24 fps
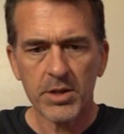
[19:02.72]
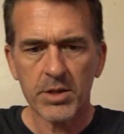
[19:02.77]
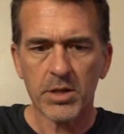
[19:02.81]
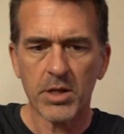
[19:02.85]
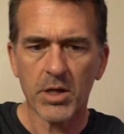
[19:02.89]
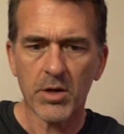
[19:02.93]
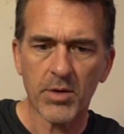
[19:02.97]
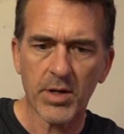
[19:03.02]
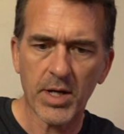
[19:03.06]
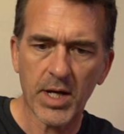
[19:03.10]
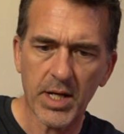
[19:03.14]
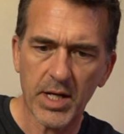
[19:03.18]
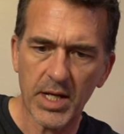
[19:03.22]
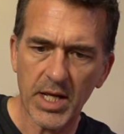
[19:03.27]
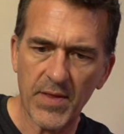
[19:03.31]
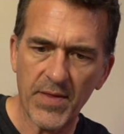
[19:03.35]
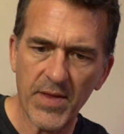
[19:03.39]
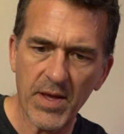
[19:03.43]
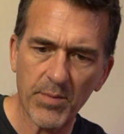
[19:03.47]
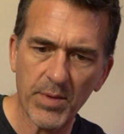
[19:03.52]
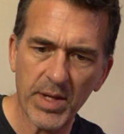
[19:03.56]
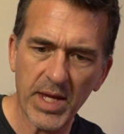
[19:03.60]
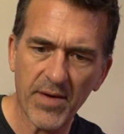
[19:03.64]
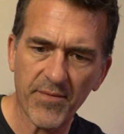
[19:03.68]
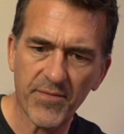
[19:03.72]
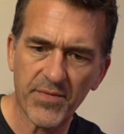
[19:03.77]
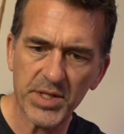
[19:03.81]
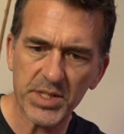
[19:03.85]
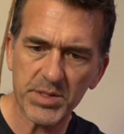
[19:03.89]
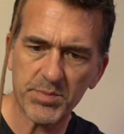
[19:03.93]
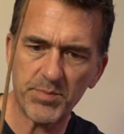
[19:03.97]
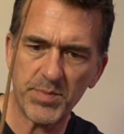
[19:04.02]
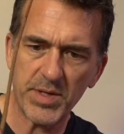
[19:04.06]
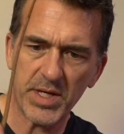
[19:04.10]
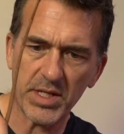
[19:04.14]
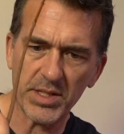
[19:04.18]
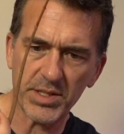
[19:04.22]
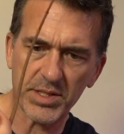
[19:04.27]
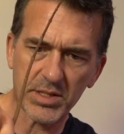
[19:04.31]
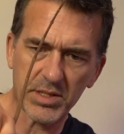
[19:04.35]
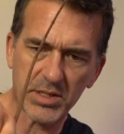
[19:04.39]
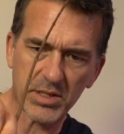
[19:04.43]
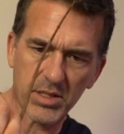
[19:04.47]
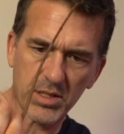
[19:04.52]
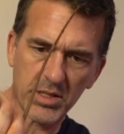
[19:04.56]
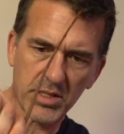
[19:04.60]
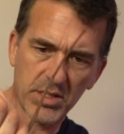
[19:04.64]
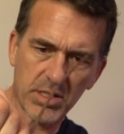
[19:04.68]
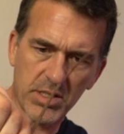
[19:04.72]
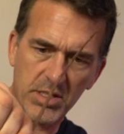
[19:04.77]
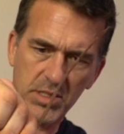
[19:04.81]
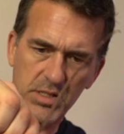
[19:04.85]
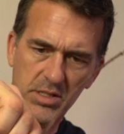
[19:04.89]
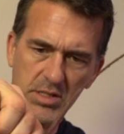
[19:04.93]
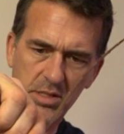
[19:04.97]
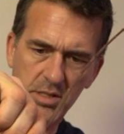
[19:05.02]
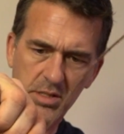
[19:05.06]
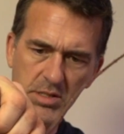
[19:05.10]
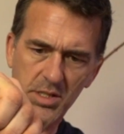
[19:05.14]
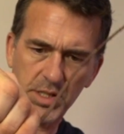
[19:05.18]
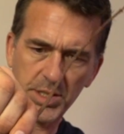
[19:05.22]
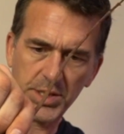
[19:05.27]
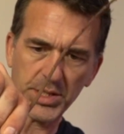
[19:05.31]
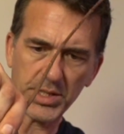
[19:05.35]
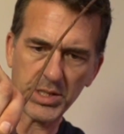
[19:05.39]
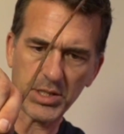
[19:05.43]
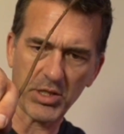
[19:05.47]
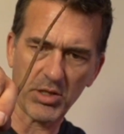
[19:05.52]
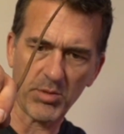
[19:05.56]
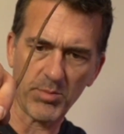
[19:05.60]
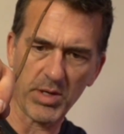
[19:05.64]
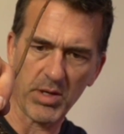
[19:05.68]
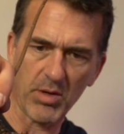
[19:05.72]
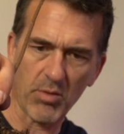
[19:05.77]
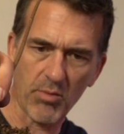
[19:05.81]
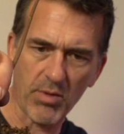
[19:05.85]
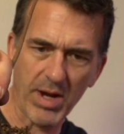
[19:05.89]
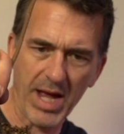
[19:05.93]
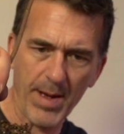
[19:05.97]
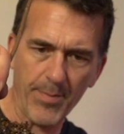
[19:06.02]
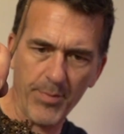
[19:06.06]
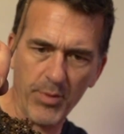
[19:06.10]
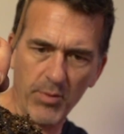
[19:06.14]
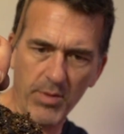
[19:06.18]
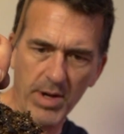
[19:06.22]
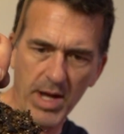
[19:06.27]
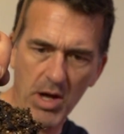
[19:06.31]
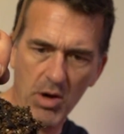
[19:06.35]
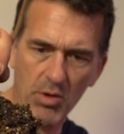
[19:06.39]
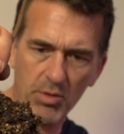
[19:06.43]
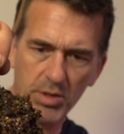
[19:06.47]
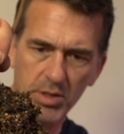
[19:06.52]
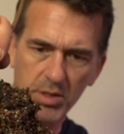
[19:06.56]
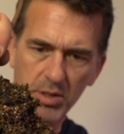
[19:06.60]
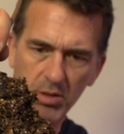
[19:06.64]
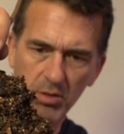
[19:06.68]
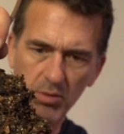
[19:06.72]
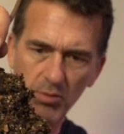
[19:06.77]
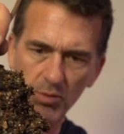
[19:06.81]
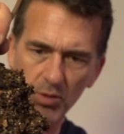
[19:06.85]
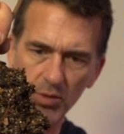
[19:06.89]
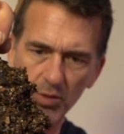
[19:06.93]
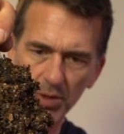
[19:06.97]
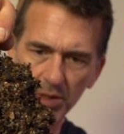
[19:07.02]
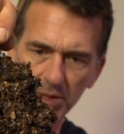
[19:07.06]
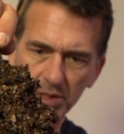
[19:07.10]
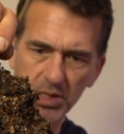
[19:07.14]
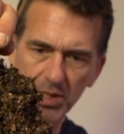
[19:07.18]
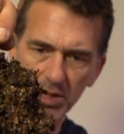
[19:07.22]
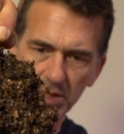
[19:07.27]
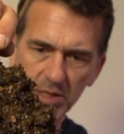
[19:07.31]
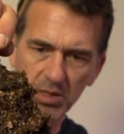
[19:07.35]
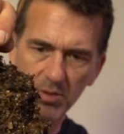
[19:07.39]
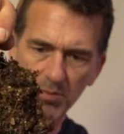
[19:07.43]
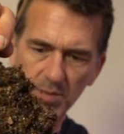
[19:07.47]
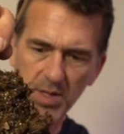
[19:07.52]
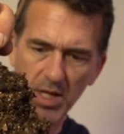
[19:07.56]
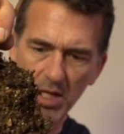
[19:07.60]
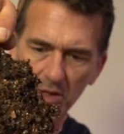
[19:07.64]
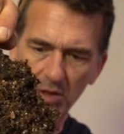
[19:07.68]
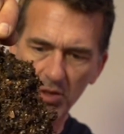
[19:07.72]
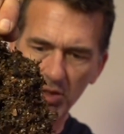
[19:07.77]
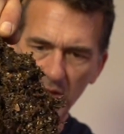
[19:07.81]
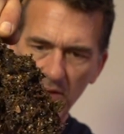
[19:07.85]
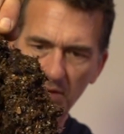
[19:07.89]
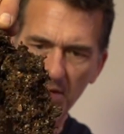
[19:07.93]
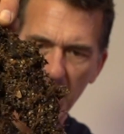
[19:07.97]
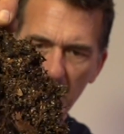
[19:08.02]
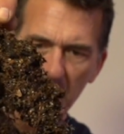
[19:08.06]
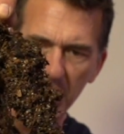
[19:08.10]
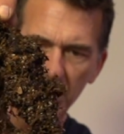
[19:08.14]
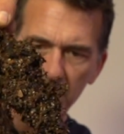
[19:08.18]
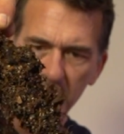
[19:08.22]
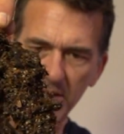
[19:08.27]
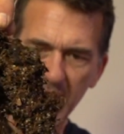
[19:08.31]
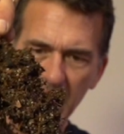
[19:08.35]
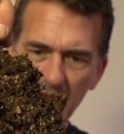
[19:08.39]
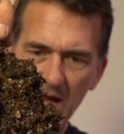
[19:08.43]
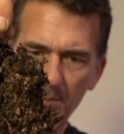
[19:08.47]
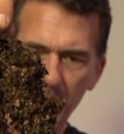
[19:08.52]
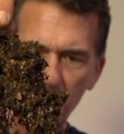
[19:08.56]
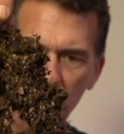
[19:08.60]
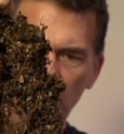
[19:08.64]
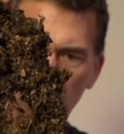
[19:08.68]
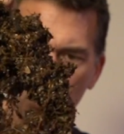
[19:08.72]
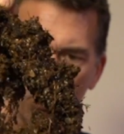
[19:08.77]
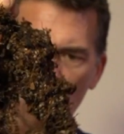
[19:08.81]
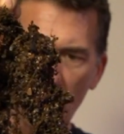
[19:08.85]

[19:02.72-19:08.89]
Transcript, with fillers: All right, and then we have this beast. This is going to be a wraparound root system that, look at that, is capturing